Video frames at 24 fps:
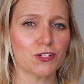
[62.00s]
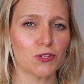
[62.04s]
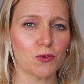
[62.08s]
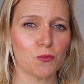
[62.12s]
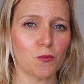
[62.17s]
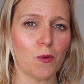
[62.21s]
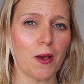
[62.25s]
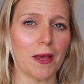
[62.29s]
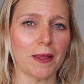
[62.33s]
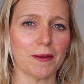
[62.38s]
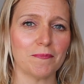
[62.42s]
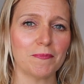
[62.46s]
to
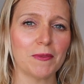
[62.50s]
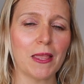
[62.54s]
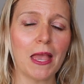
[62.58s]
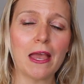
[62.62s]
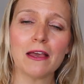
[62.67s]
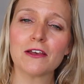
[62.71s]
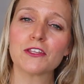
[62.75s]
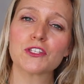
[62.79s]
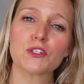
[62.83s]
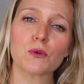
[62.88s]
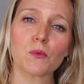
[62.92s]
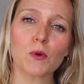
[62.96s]
1.
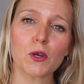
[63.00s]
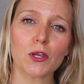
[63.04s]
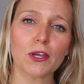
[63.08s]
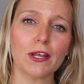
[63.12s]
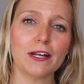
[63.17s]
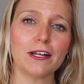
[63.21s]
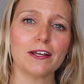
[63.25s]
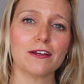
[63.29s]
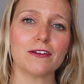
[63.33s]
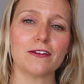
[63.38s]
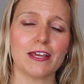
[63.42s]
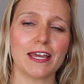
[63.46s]
So we're
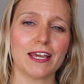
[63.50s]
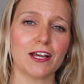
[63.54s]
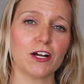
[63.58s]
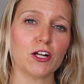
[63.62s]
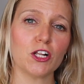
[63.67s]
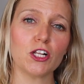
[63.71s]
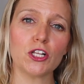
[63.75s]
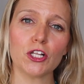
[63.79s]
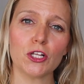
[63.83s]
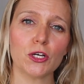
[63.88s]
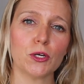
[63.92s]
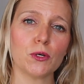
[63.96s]
going to
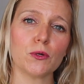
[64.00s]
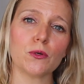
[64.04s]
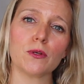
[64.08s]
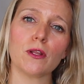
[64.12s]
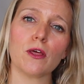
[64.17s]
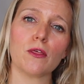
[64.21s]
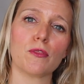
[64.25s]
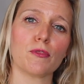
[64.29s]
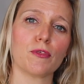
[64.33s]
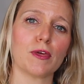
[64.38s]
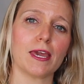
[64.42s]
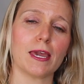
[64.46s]

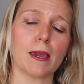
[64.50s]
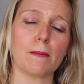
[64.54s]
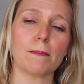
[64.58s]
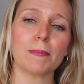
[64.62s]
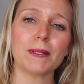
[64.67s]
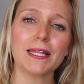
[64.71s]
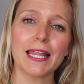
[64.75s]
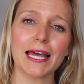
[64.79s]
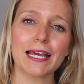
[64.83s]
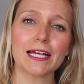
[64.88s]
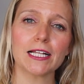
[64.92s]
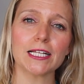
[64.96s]
include the
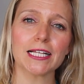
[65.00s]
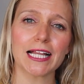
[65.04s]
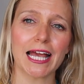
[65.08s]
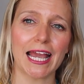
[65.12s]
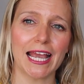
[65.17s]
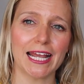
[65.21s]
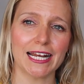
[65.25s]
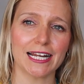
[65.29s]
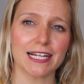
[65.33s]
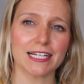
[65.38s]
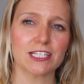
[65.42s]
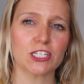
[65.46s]
Plagal
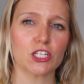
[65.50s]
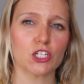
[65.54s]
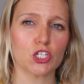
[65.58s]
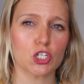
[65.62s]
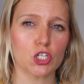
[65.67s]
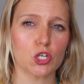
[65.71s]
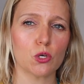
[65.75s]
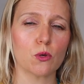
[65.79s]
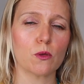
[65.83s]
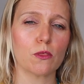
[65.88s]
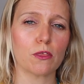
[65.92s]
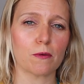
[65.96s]
cadence
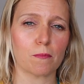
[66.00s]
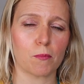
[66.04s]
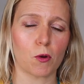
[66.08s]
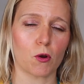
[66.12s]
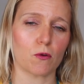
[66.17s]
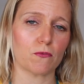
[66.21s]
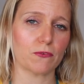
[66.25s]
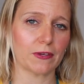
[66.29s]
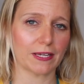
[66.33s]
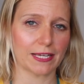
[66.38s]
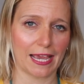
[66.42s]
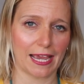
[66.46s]
to the
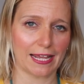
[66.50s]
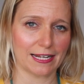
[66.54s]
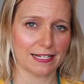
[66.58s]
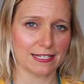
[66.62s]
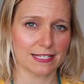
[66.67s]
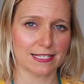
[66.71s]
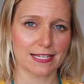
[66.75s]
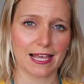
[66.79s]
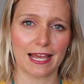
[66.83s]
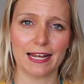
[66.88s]
perfect cadence.